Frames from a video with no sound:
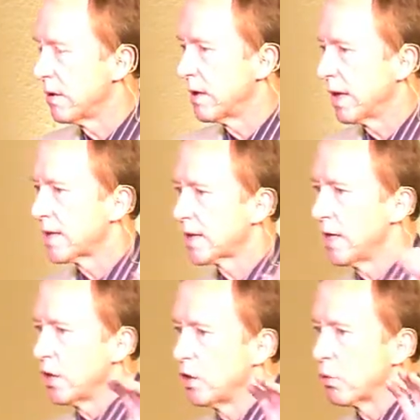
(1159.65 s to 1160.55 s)
It's
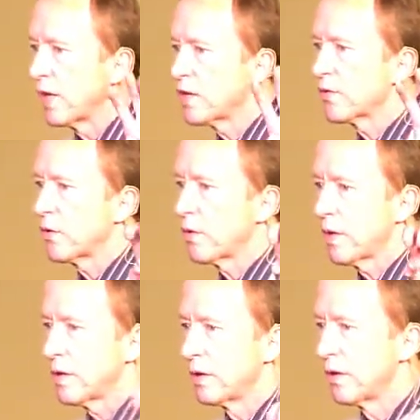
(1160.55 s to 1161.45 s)
you reach for it,
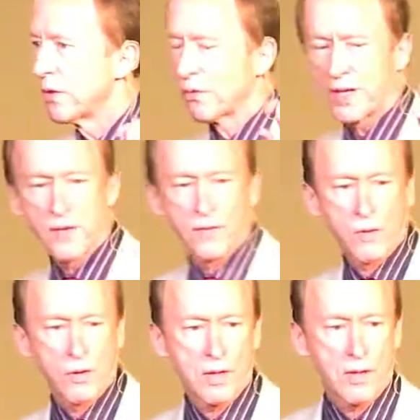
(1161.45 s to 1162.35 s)
you reach
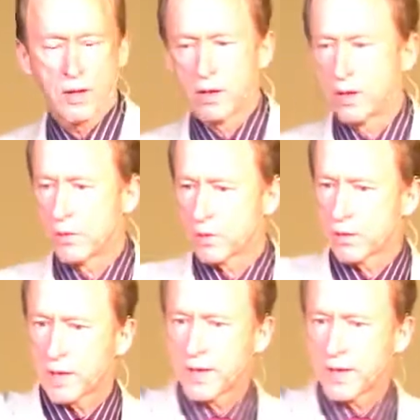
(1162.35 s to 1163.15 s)
for it, you would try to